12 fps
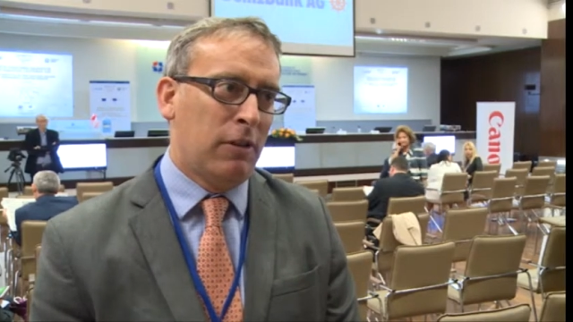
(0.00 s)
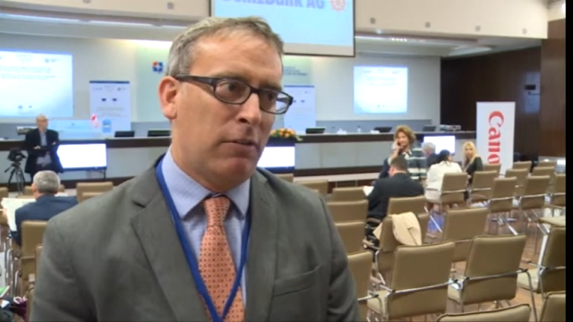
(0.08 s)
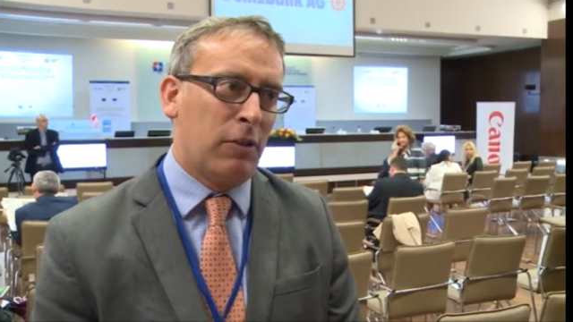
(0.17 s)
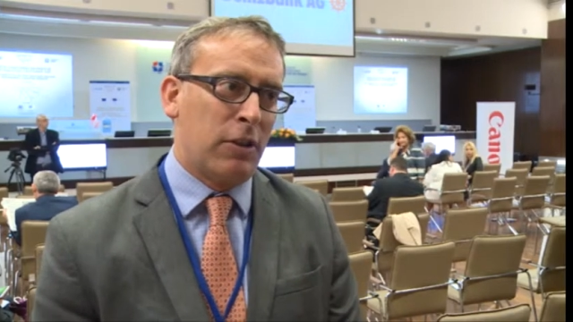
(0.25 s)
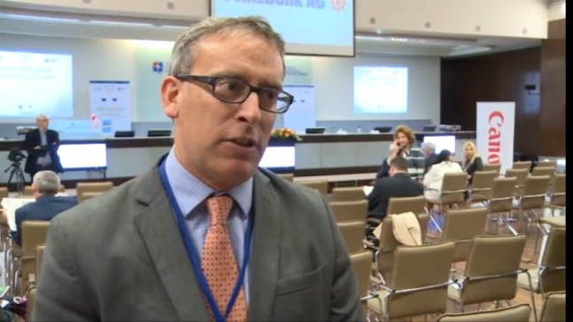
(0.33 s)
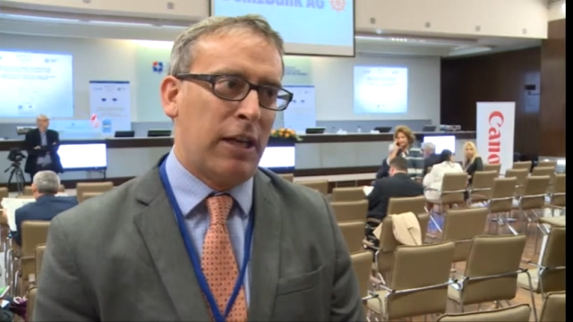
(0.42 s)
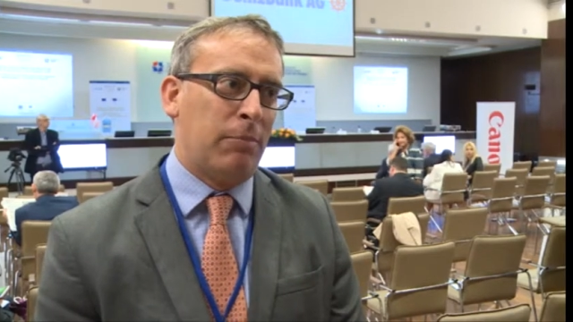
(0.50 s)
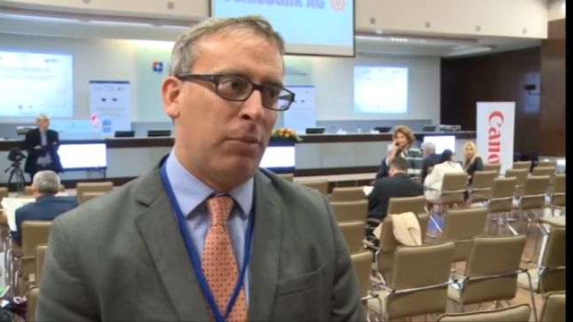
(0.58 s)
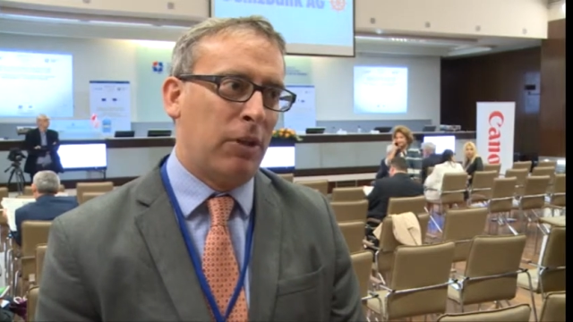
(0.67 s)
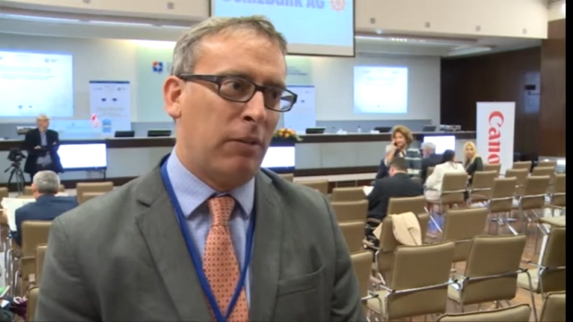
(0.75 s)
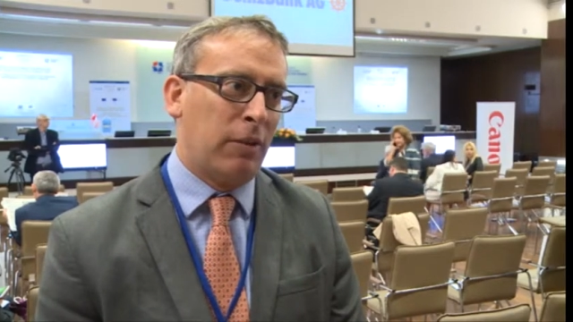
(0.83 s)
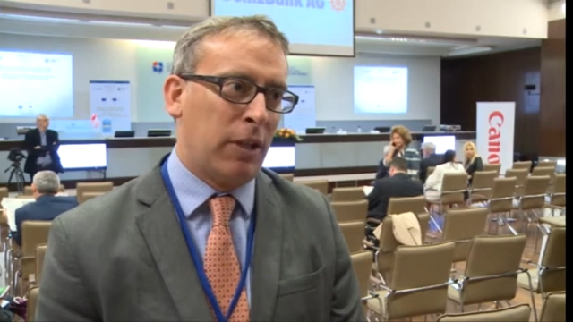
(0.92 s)
for
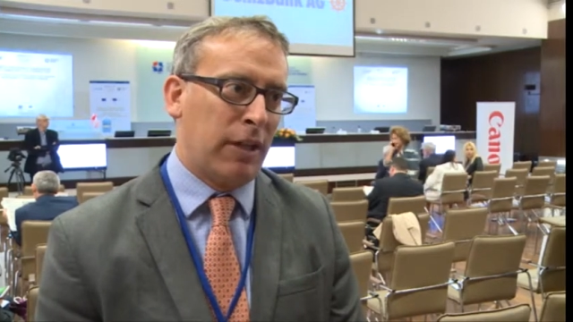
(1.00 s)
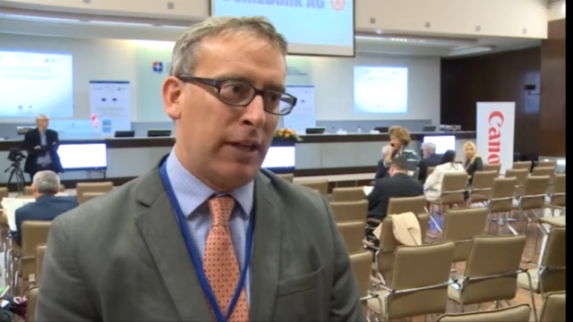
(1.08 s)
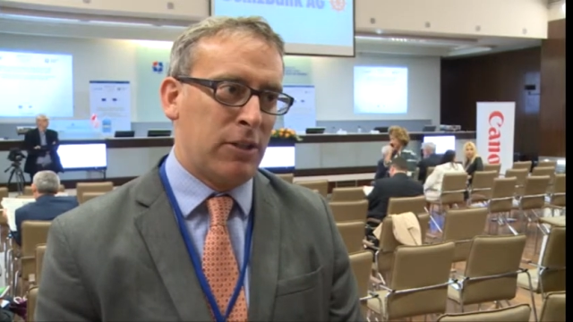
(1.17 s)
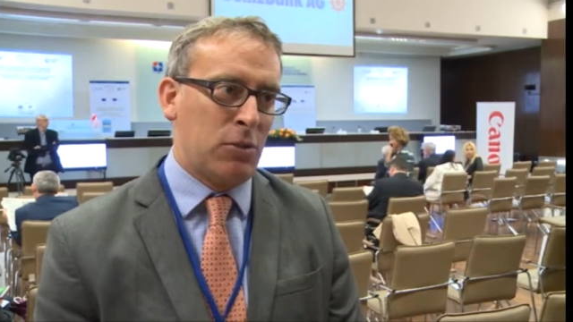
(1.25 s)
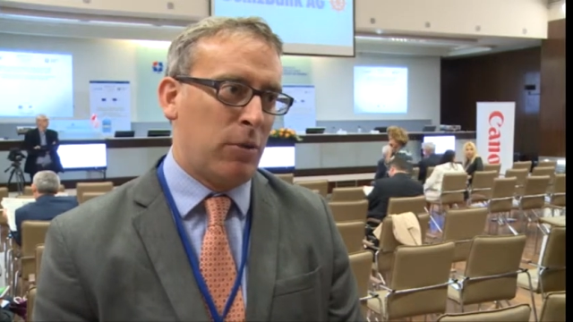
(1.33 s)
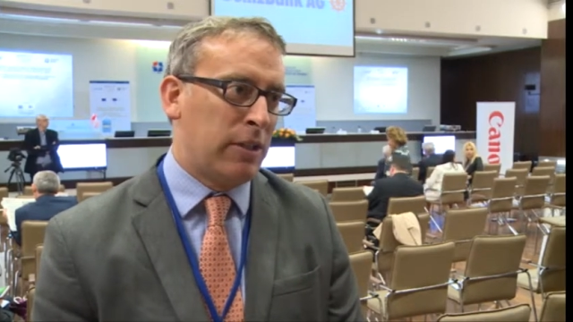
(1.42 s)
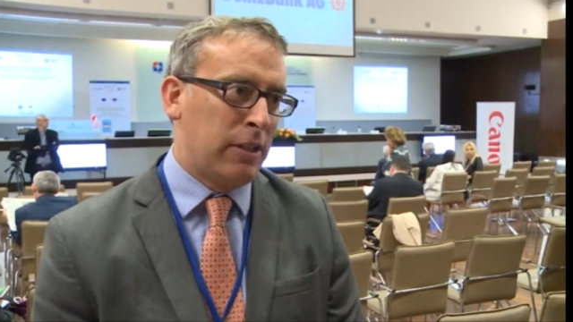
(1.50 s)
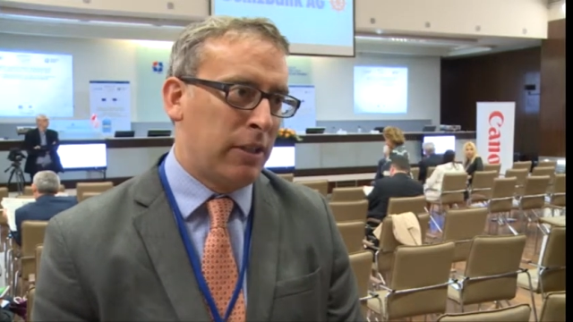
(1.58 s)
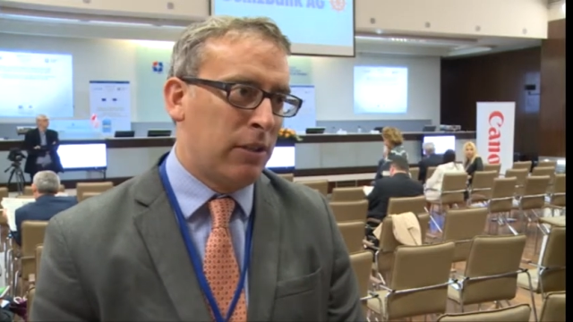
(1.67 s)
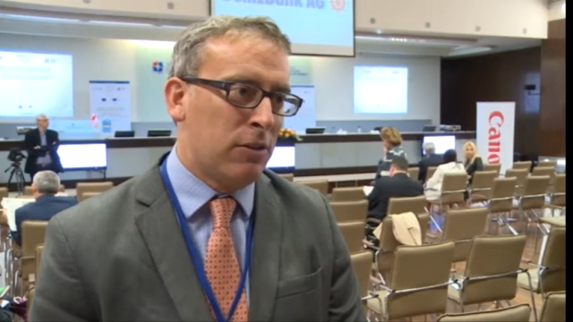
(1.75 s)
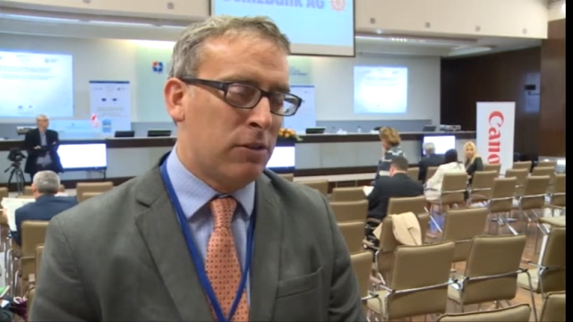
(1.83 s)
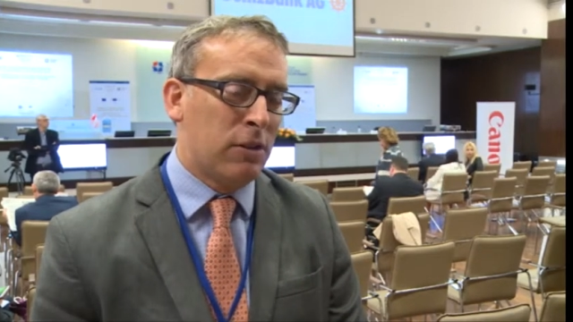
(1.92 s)
example, over the last 20
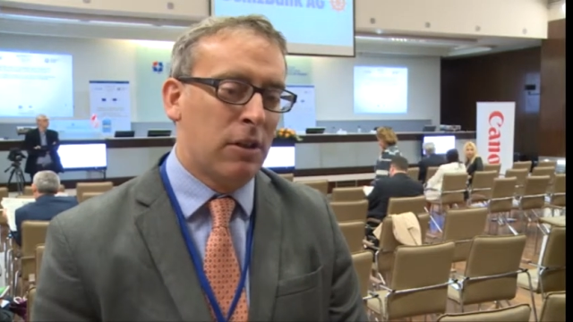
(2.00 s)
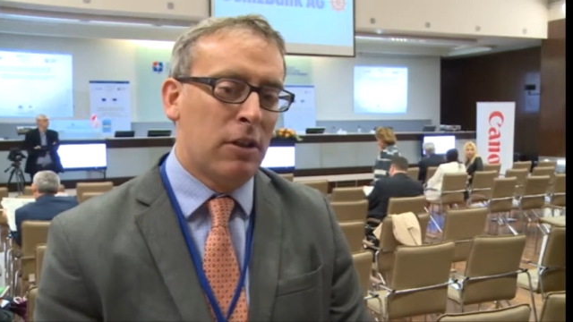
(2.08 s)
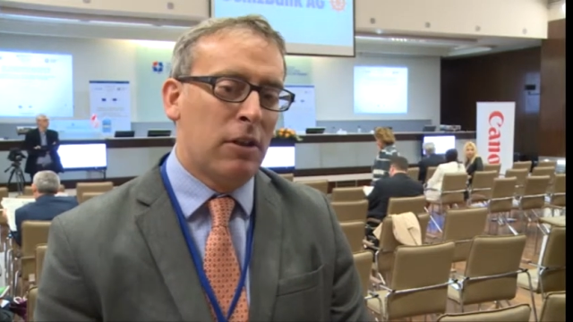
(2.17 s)
years,